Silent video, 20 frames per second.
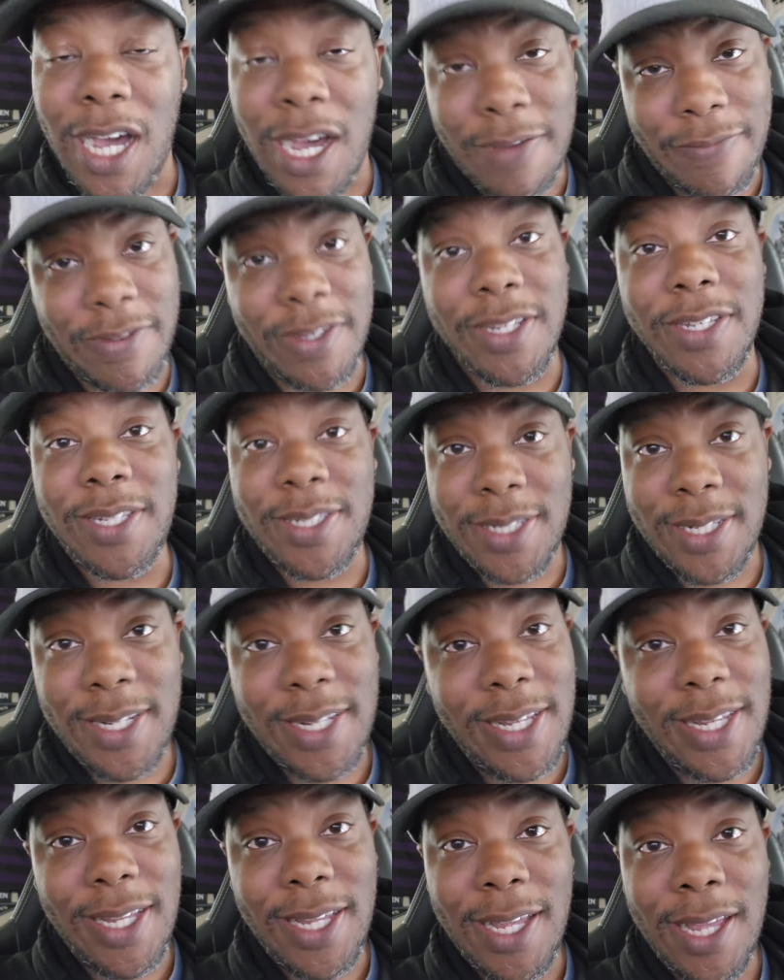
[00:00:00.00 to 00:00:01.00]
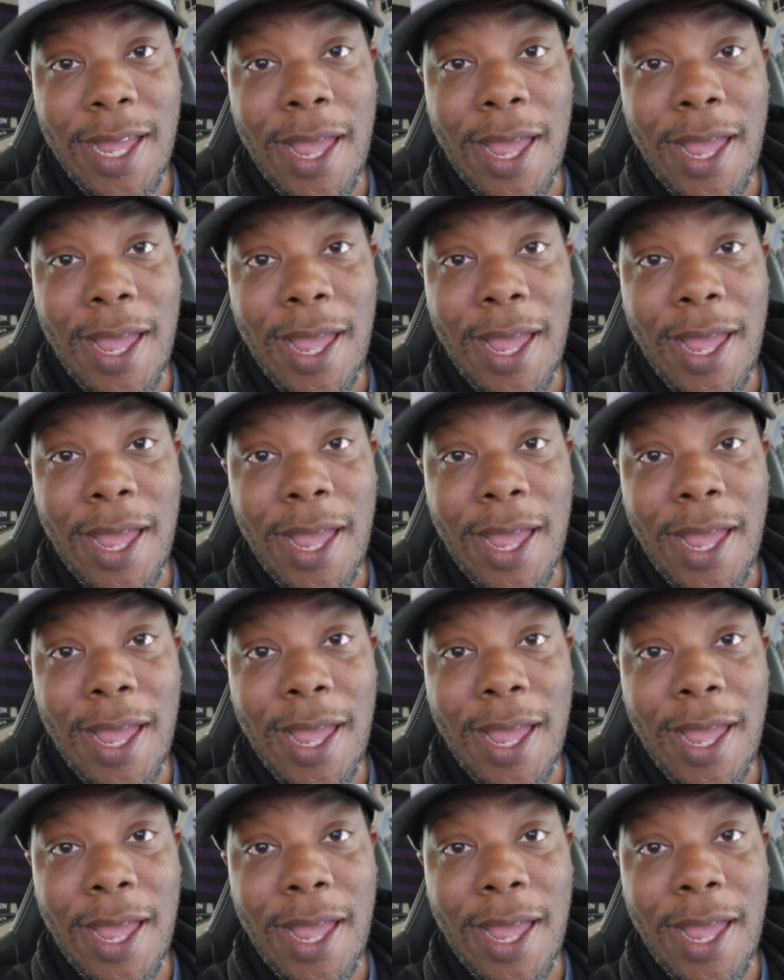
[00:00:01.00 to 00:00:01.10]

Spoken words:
obviously.